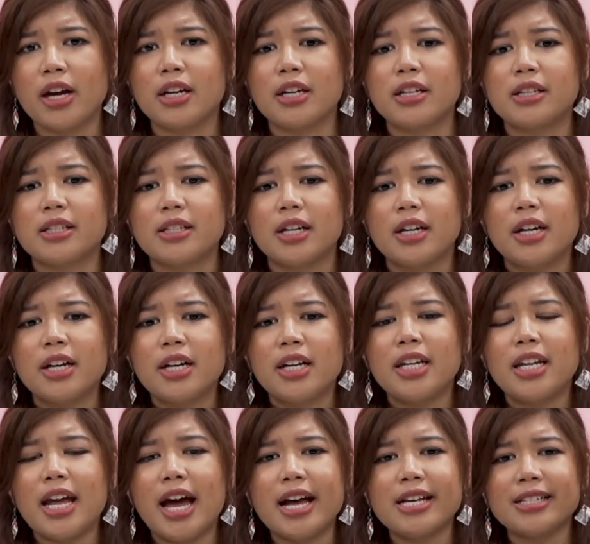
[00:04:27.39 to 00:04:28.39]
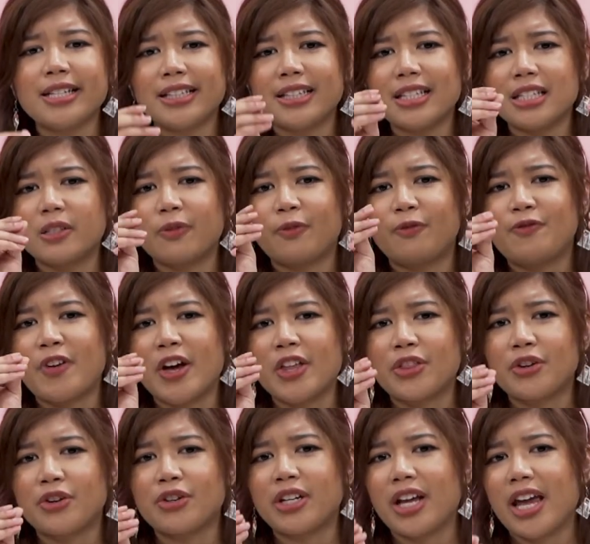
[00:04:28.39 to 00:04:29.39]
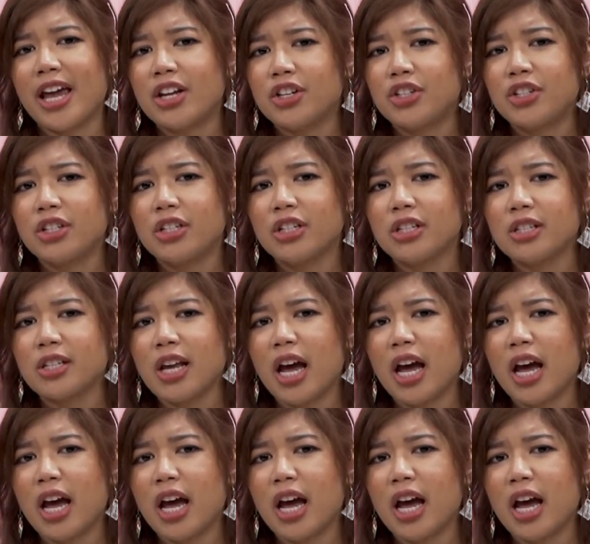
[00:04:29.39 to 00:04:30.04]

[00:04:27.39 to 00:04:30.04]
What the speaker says: It has these feathered edges.